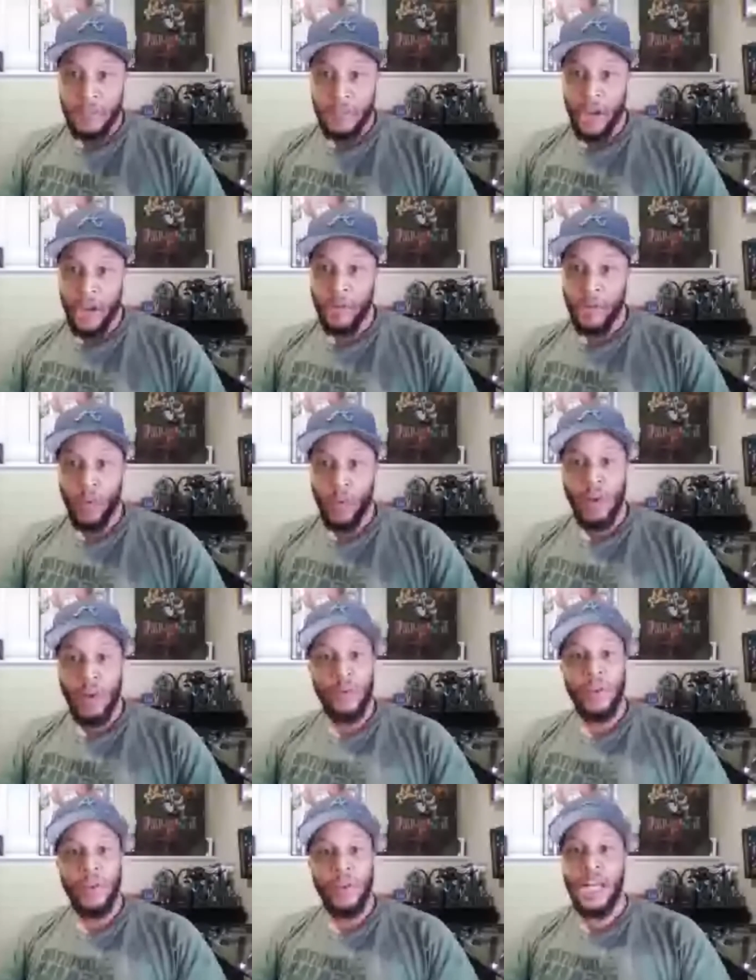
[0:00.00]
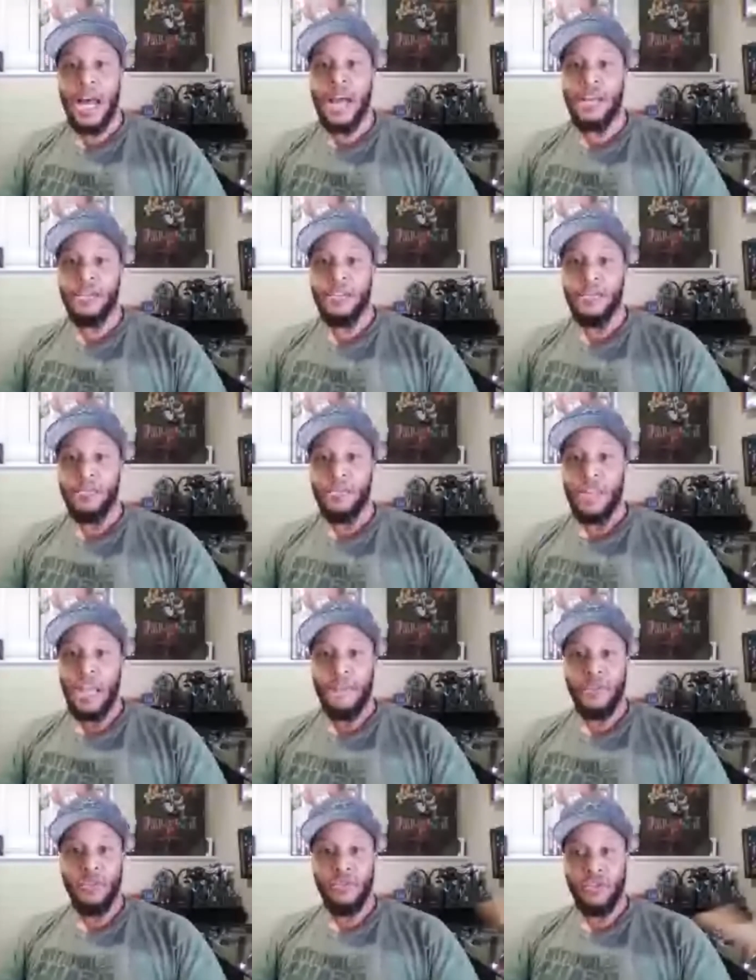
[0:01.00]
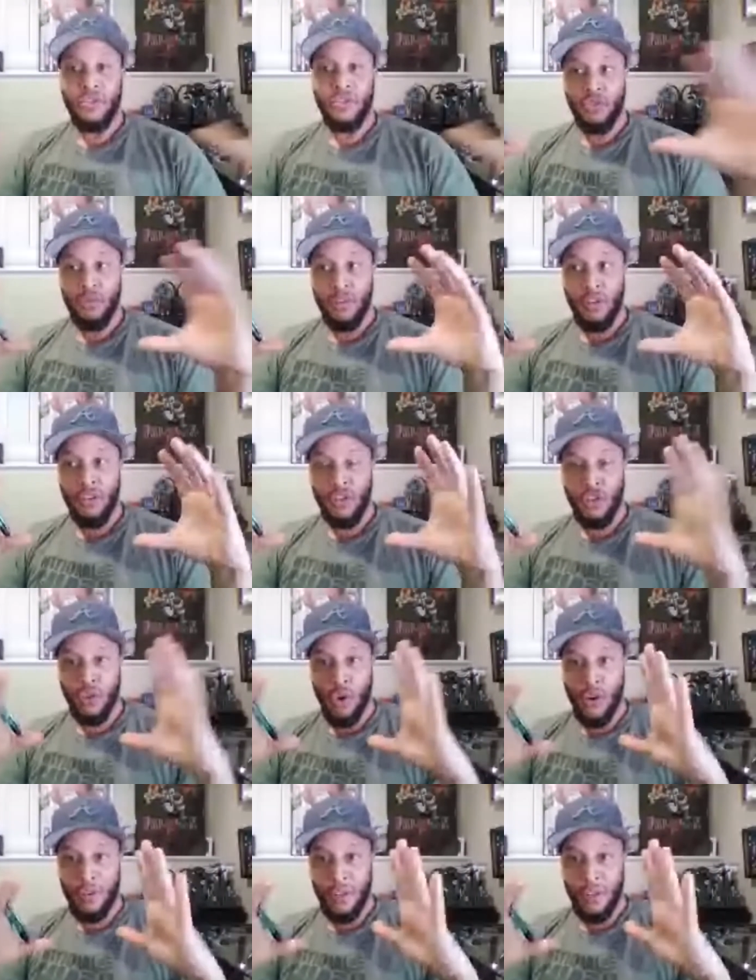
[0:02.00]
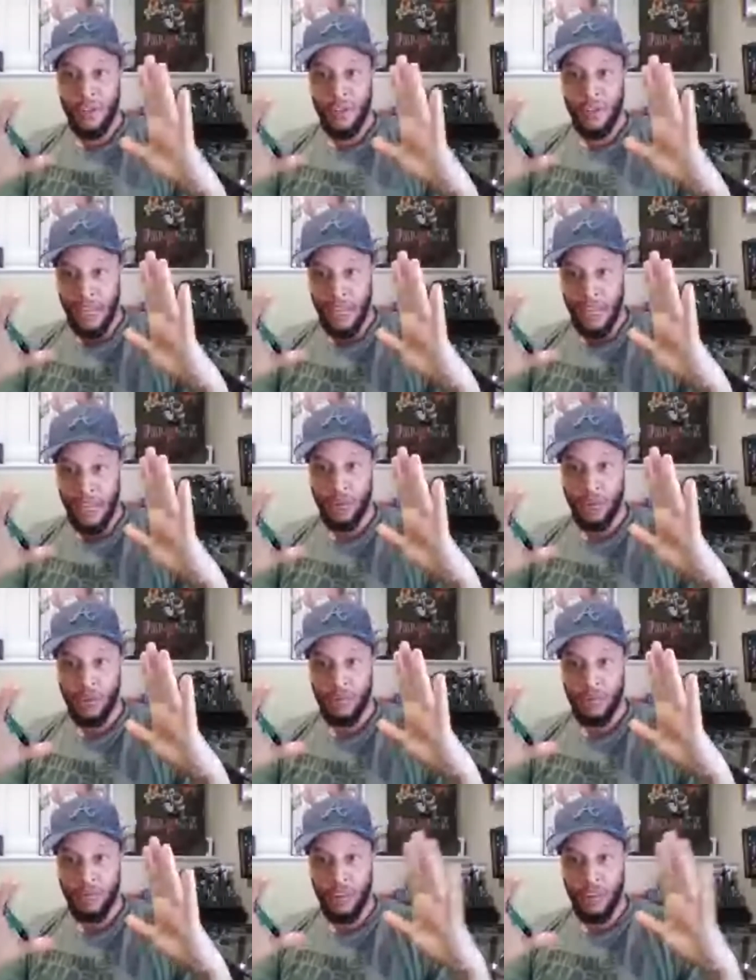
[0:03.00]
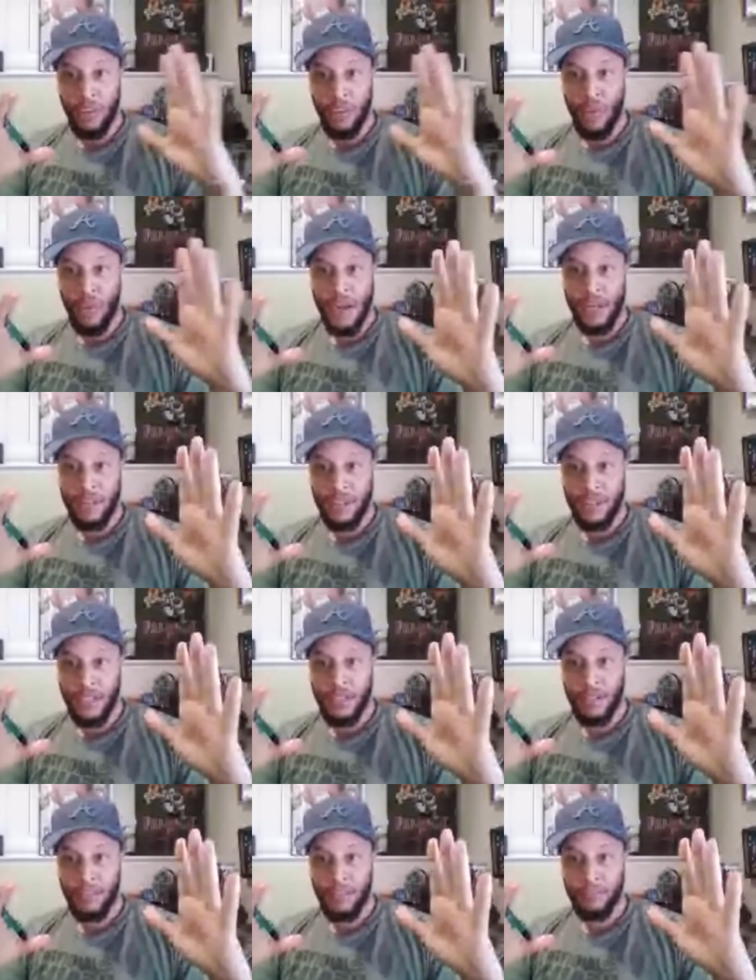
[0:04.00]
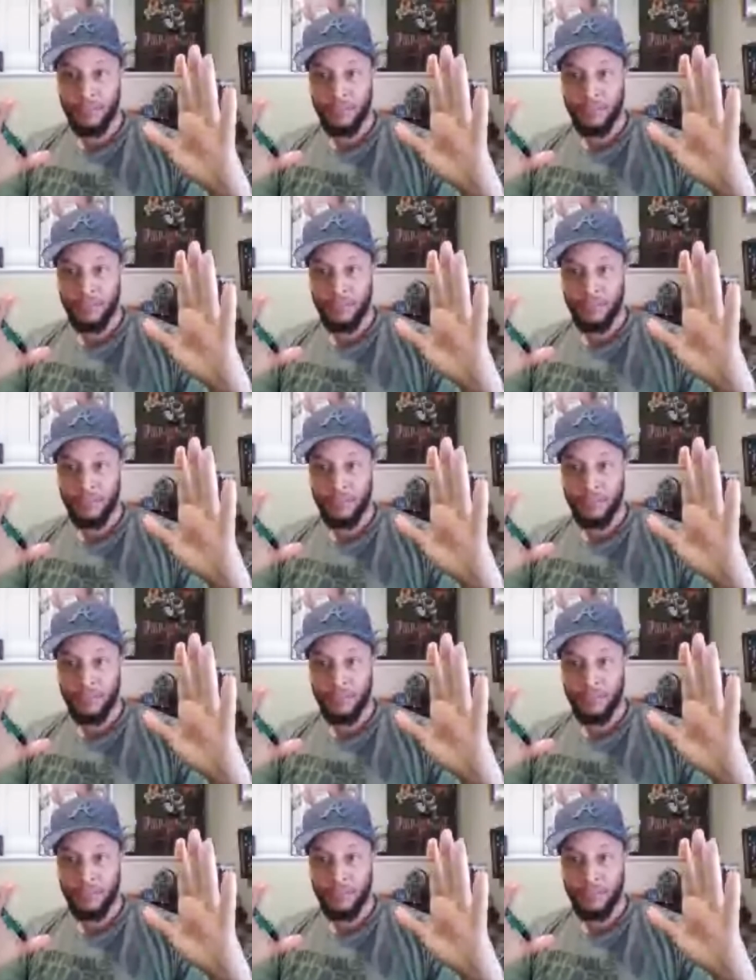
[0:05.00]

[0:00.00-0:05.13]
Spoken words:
right? We're really not. If you shorten the schedule, the regular season,